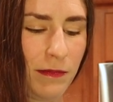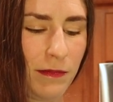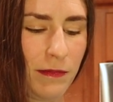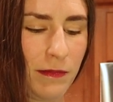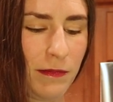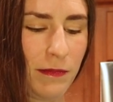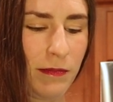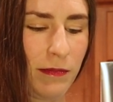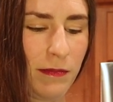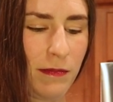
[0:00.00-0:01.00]

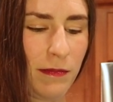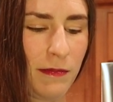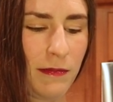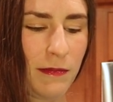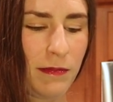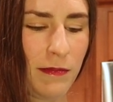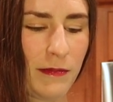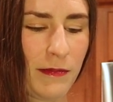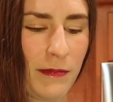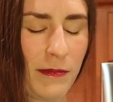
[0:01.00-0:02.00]

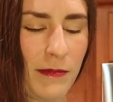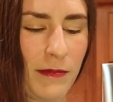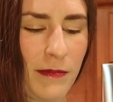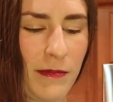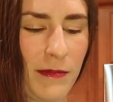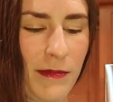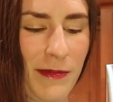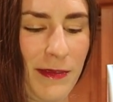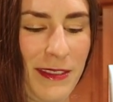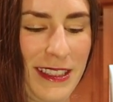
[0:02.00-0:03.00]

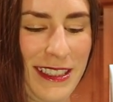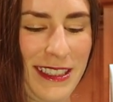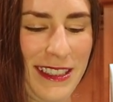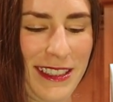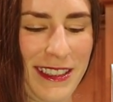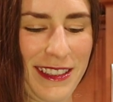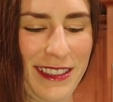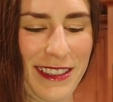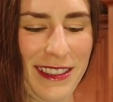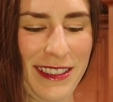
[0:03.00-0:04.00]

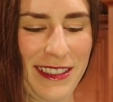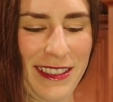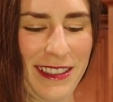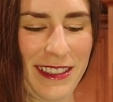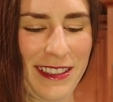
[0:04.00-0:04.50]
(no one is talking)